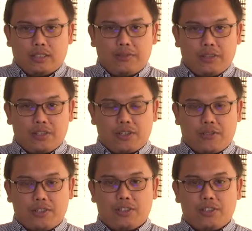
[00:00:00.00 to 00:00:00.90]
a field
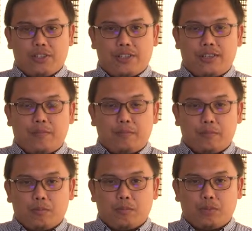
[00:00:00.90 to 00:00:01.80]
service engineer.
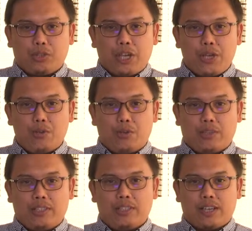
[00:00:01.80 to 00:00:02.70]
Today we
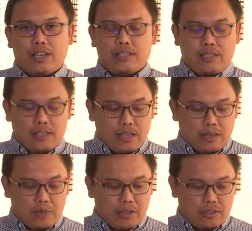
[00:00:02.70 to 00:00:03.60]
will discuss
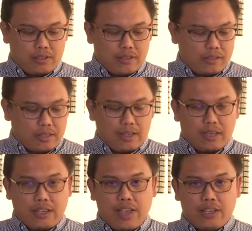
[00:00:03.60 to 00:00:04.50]
about
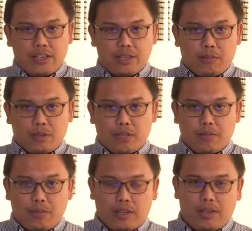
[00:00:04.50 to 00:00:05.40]
an ADSL
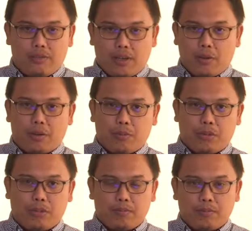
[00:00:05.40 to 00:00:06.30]
modem and a fiber
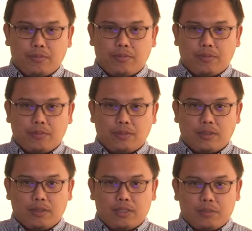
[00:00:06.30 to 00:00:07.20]
modem.
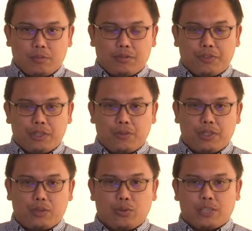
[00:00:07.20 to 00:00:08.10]
But first
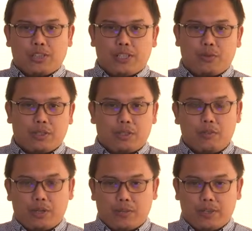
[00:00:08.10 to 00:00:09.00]
we need to understand what the modem